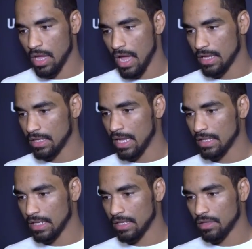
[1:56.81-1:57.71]
I think I
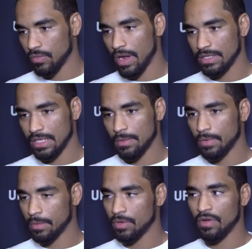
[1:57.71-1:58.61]
think it's the right step
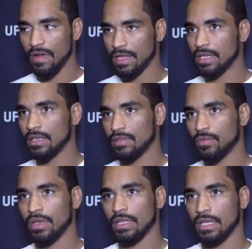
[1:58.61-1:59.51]
up. You know, if I get this
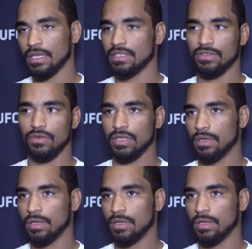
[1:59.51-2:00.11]
win, I think it's just gonna